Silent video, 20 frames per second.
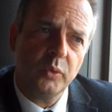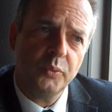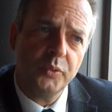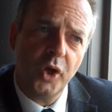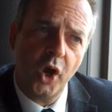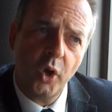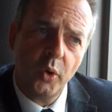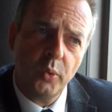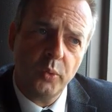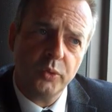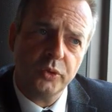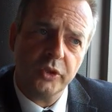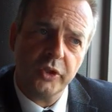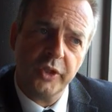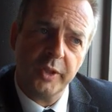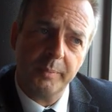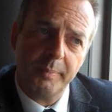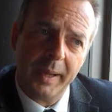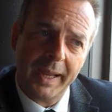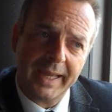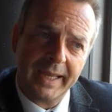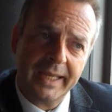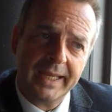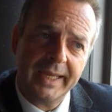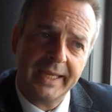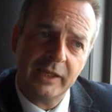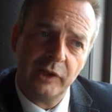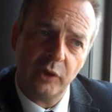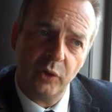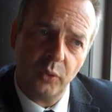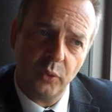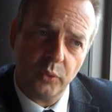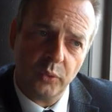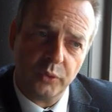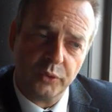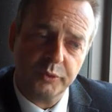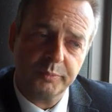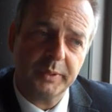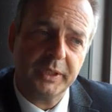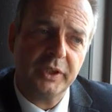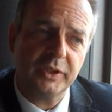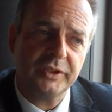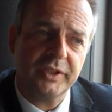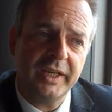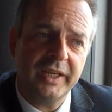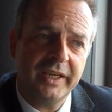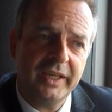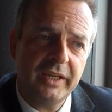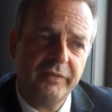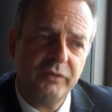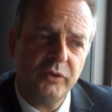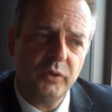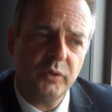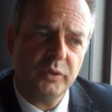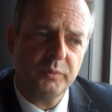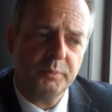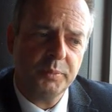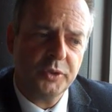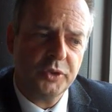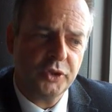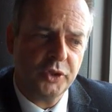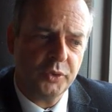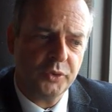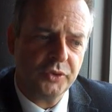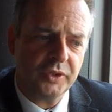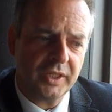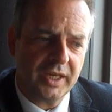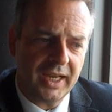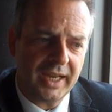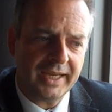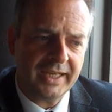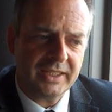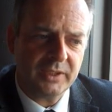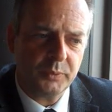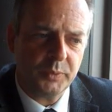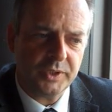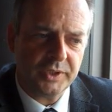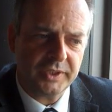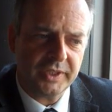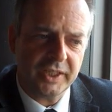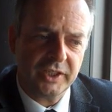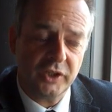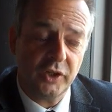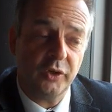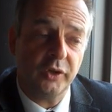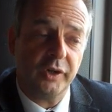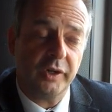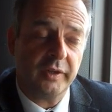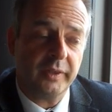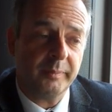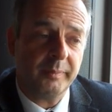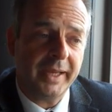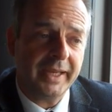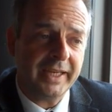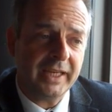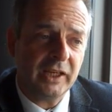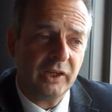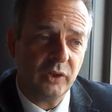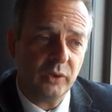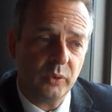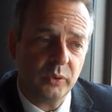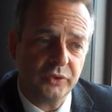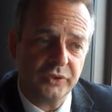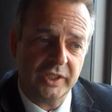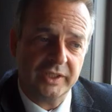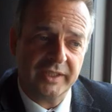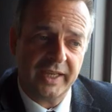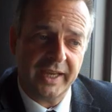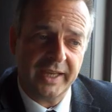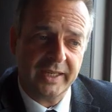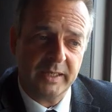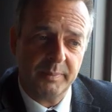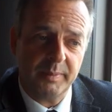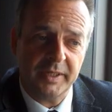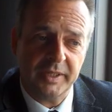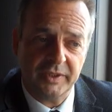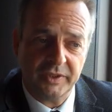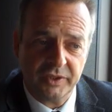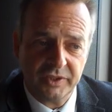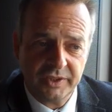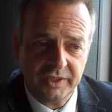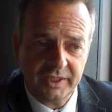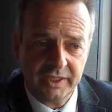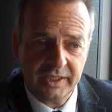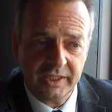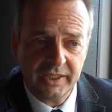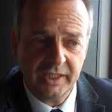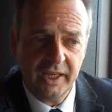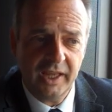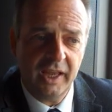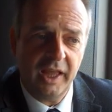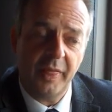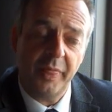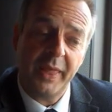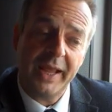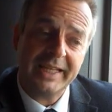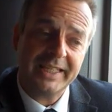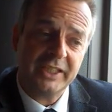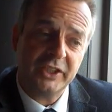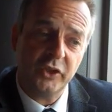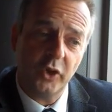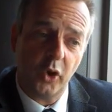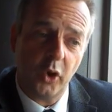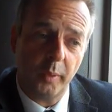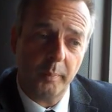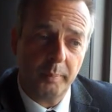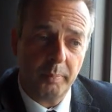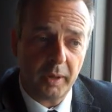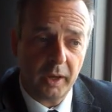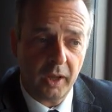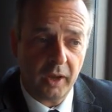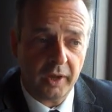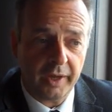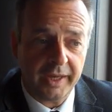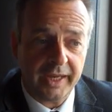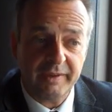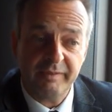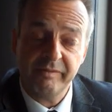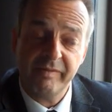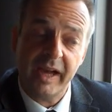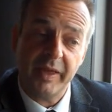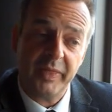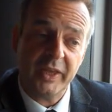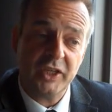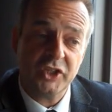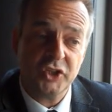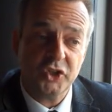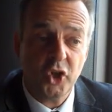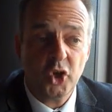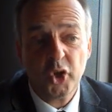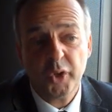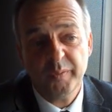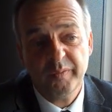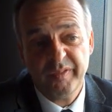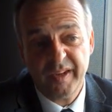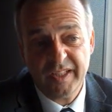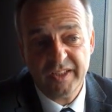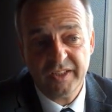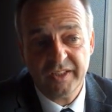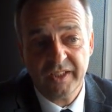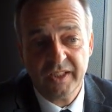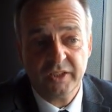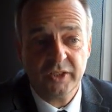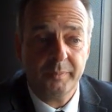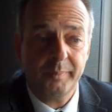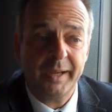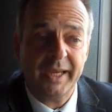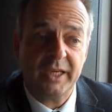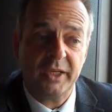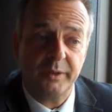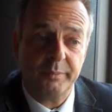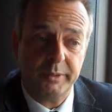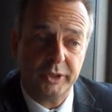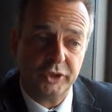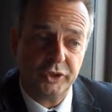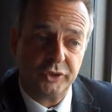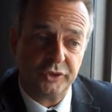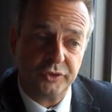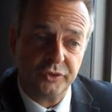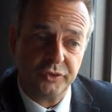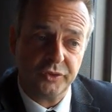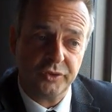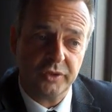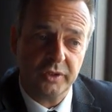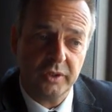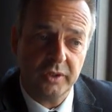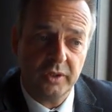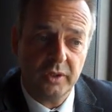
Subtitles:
knows the banking laws, because if you can produce the case which says, look, the banking law says A, B and C, they did not comply. In fact, they circumvented it to make commissions,